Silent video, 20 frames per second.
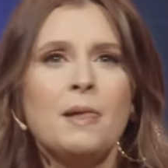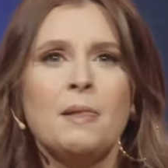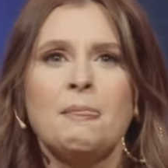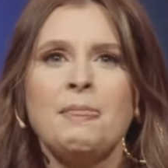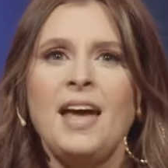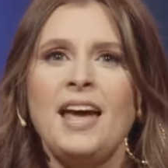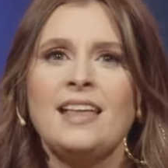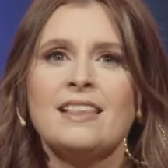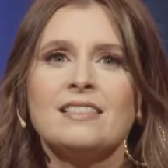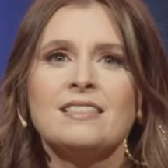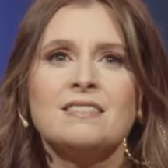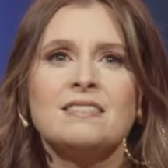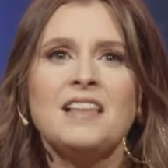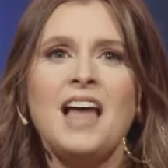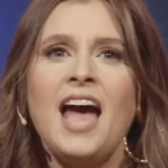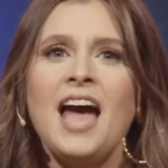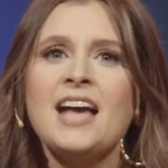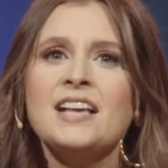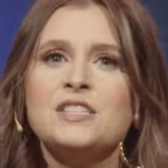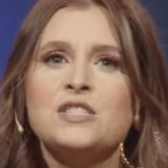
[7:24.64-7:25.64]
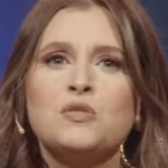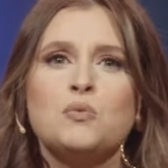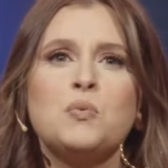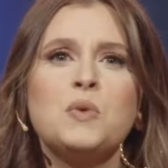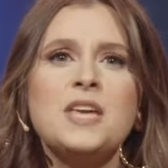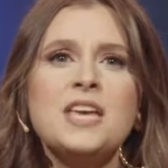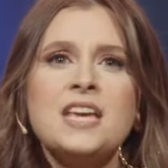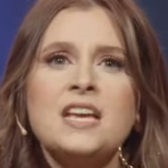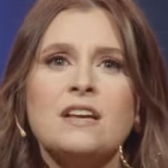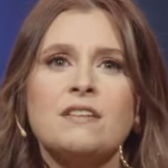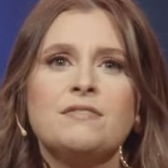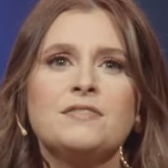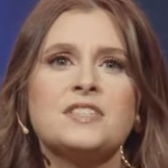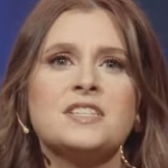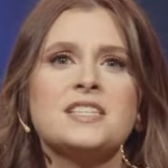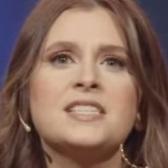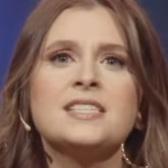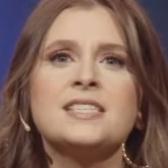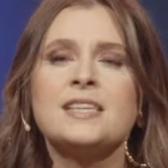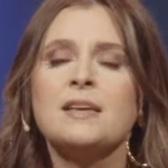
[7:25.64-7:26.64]
that last week of
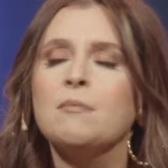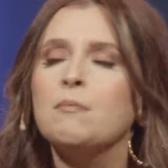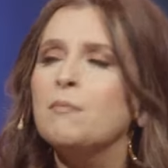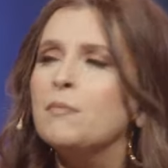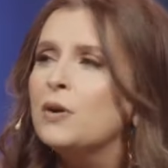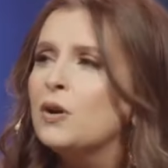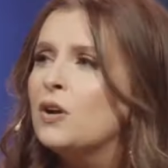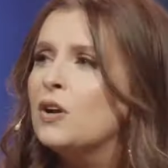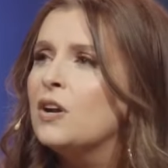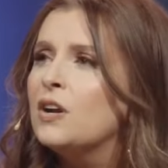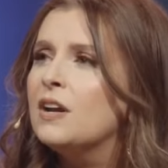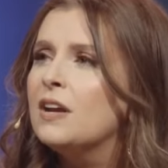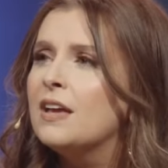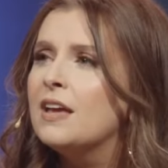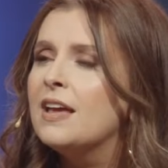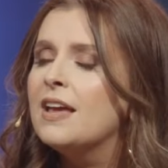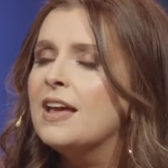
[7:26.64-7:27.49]
December,